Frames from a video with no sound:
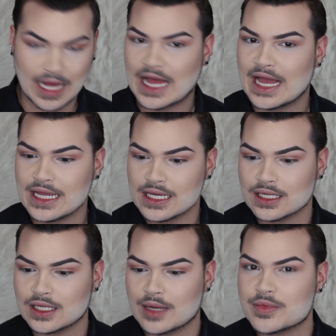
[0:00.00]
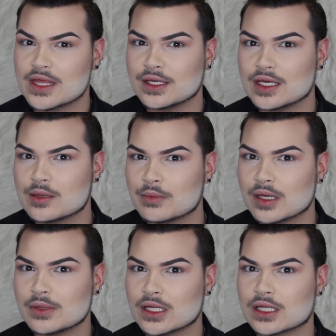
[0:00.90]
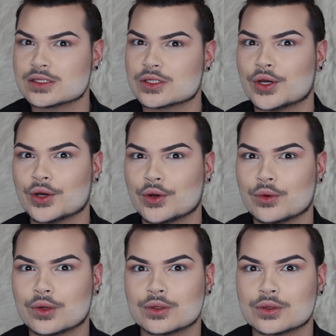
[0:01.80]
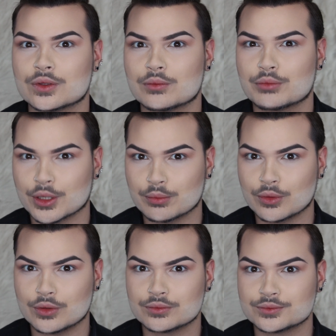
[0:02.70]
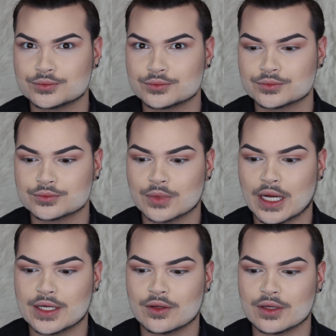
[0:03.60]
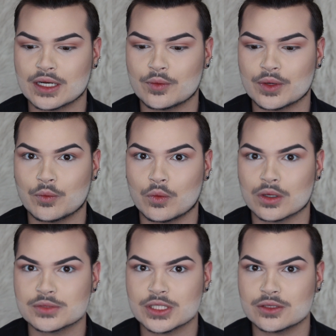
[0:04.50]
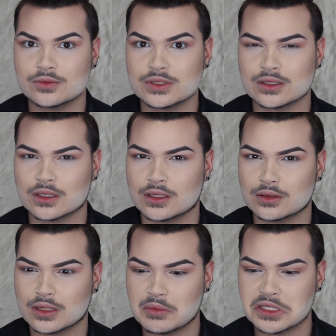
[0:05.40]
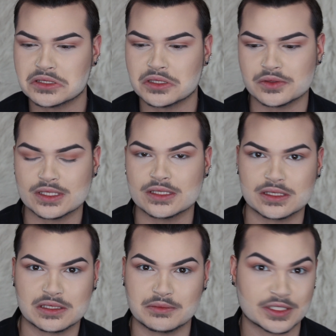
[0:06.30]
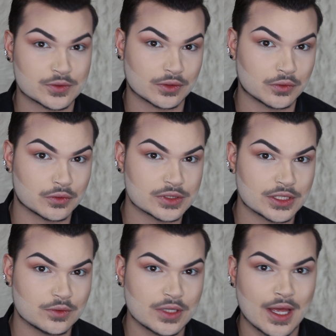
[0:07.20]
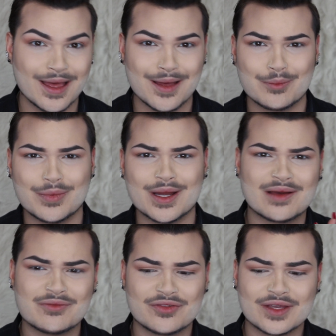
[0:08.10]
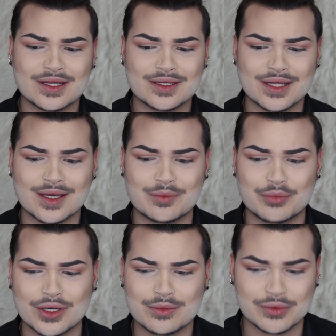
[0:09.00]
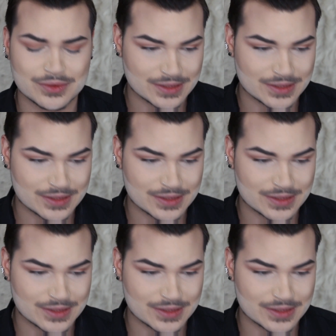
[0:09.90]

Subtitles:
I am thinking maybe let's go purple. I know that I went warm toned and like that makes no sense to mix with cool tone, but I'm feeling like purple